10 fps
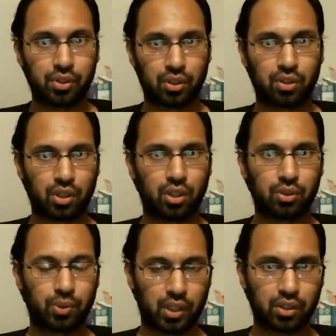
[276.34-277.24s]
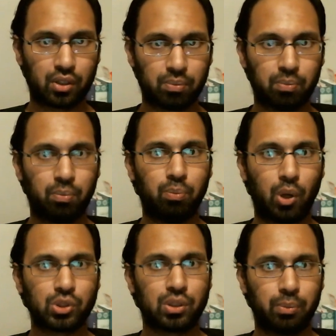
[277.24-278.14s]
The country. I think
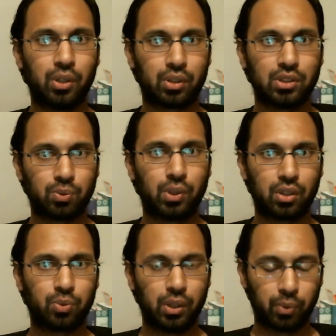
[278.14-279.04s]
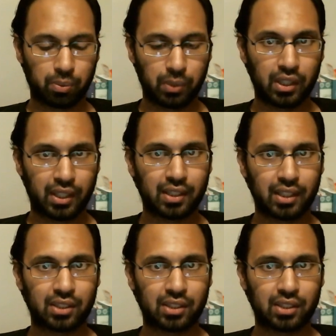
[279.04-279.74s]
most Americans would agree with me that's